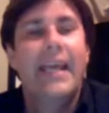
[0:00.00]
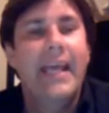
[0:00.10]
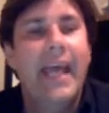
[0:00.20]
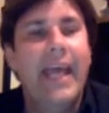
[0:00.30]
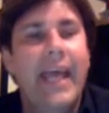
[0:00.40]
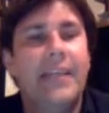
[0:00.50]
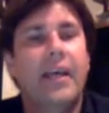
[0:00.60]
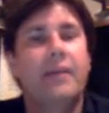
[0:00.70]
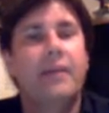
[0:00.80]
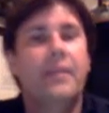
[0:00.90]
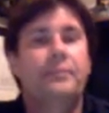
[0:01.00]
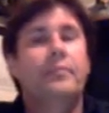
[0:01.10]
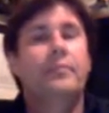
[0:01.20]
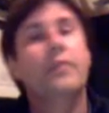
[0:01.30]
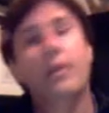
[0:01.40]
And uh,
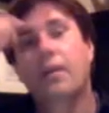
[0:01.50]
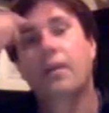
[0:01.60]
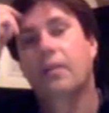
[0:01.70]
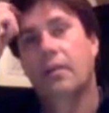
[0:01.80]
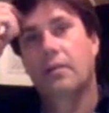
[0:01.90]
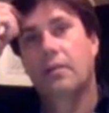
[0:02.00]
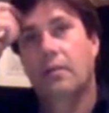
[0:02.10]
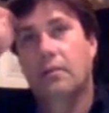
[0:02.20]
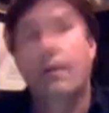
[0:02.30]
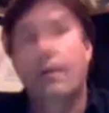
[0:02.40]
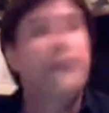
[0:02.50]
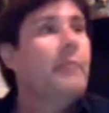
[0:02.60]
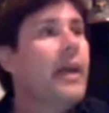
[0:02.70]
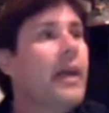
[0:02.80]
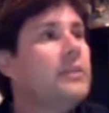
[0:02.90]
right off the
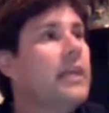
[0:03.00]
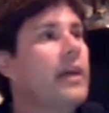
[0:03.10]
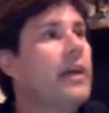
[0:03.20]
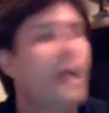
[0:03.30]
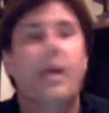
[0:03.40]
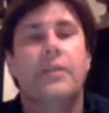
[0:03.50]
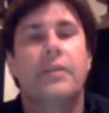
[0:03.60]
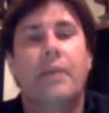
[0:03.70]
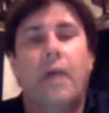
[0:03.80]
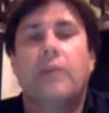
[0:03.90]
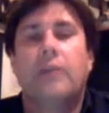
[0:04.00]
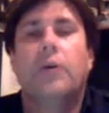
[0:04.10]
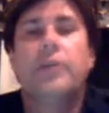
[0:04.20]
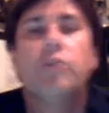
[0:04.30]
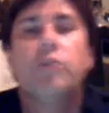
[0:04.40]
bat, I'll tell you, I'm not I'm not
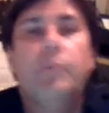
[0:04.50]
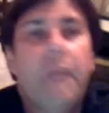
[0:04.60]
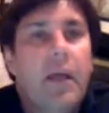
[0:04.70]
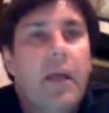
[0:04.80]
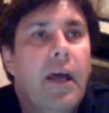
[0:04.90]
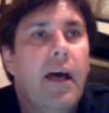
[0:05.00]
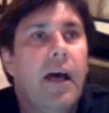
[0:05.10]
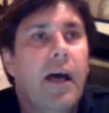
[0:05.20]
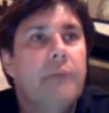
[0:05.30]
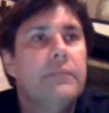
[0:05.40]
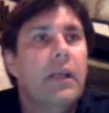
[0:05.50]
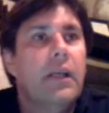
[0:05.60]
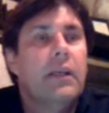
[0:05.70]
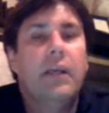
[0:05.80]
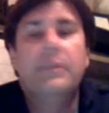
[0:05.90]
going to uh,
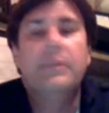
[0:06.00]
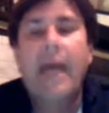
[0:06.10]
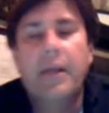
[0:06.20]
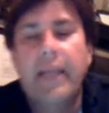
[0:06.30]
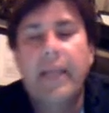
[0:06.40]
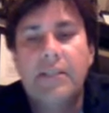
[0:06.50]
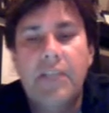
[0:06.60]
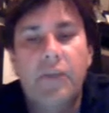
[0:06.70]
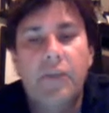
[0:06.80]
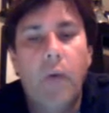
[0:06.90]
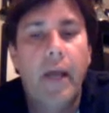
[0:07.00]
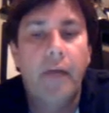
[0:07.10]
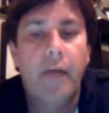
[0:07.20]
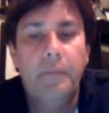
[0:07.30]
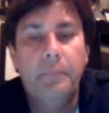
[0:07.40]
come down against either one
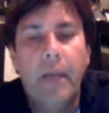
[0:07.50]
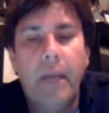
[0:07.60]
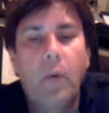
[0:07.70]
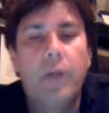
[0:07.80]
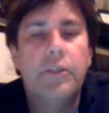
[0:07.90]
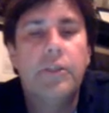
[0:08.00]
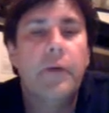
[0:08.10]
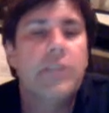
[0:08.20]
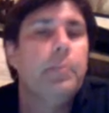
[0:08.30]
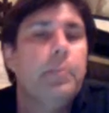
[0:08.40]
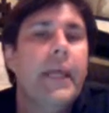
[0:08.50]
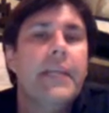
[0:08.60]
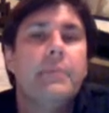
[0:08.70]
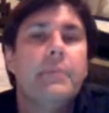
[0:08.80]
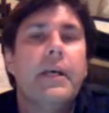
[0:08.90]
of them, but I want to explain
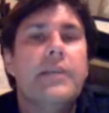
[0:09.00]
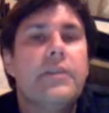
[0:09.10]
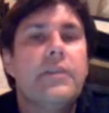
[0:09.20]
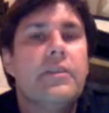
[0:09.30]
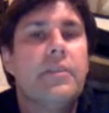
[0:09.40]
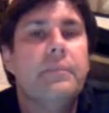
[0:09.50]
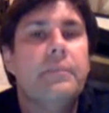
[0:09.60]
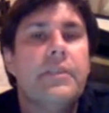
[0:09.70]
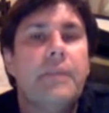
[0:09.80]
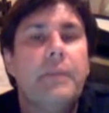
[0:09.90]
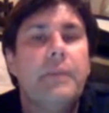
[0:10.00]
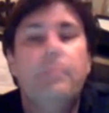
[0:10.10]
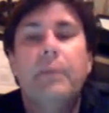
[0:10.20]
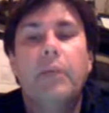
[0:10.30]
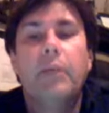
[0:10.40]
it because there's some something
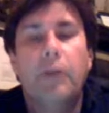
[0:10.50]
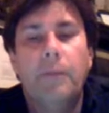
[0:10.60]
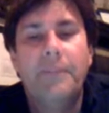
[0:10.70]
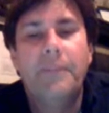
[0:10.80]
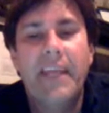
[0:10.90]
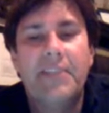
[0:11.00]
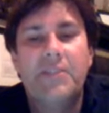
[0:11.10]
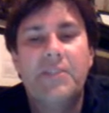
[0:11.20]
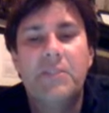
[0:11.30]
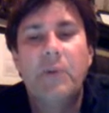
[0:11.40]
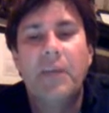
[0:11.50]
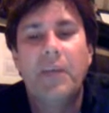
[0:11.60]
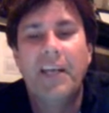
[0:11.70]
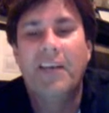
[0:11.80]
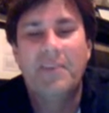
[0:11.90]
biblical that is
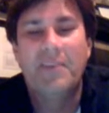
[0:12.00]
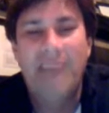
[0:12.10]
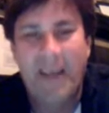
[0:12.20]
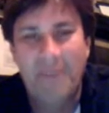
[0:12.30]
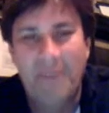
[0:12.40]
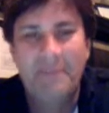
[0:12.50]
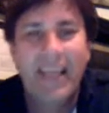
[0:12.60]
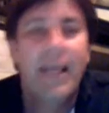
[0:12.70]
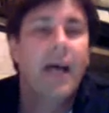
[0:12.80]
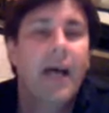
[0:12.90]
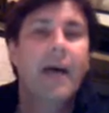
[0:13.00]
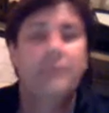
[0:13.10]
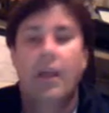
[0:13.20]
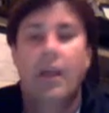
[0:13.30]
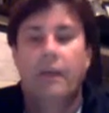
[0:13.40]
spoken of about it. Um,
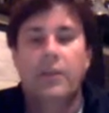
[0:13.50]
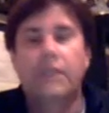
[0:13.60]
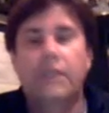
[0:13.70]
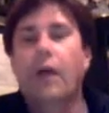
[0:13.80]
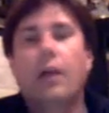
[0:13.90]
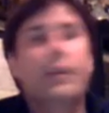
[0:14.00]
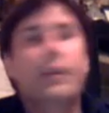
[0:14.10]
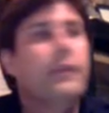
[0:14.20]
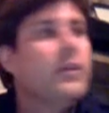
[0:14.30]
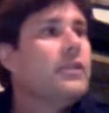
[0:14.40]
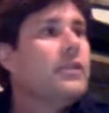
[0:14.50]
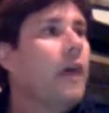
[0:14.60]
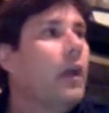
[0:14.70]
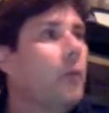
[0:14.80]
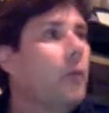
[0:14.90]
first of all, first of
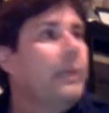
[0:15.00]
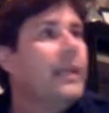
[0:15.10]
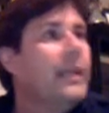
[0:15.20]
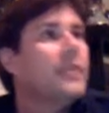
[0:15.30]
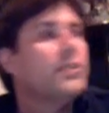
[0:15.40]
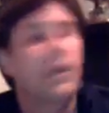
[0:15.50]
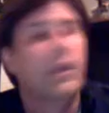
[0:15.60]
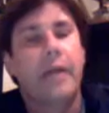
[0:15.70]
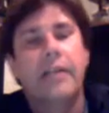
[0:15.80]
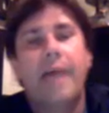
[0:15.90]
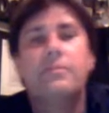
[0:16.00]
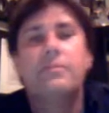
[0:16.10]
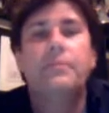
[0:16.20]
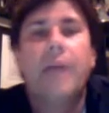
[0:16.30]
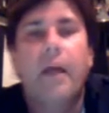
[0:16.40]
all, obedience. A lot of
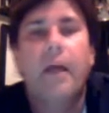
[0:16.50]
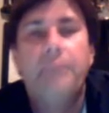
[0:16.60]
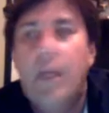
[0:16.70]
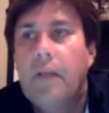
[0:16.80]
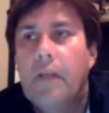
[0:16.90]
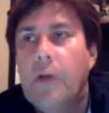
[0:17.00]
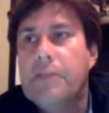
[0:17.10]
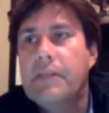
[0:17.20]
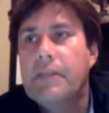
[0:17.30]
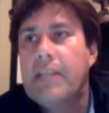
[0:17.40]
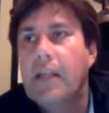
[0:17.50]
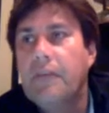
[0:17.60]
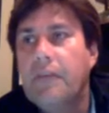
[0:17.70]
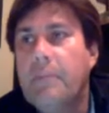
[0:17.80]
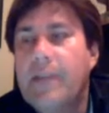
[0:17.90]
times, um, those of us that
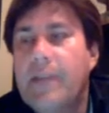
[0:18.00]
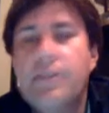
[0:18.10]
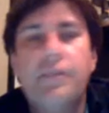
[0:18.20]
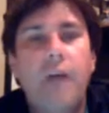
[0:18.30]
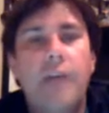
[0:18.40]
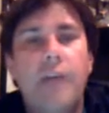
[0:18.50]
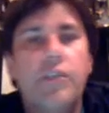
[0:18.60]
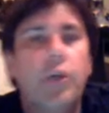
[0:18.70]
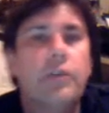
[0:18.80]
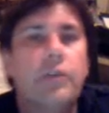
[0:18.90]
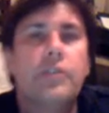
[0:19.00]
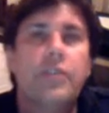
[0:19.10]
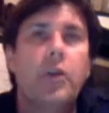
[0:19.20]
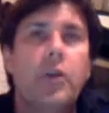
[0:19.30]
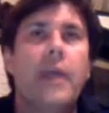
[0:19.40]
love the message of God's goodness
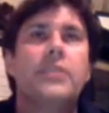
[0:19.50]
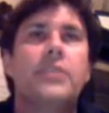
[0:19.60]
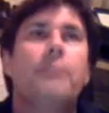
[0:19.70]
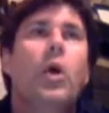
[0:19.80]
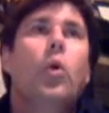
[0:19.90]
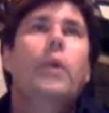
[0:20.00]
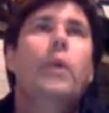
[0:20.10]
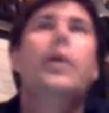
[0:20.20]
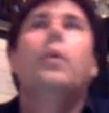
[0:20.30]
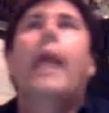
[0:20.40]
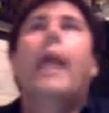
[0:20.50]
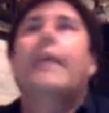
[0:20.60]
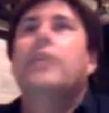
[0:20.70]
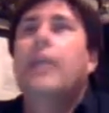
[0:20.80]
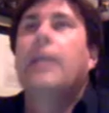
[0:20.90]
and grace, we don't
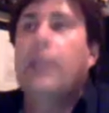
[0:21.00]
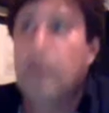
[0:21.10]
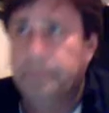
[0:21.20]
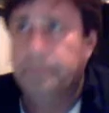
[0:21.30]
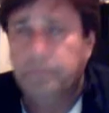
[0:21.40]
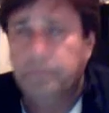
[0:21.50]
like to hear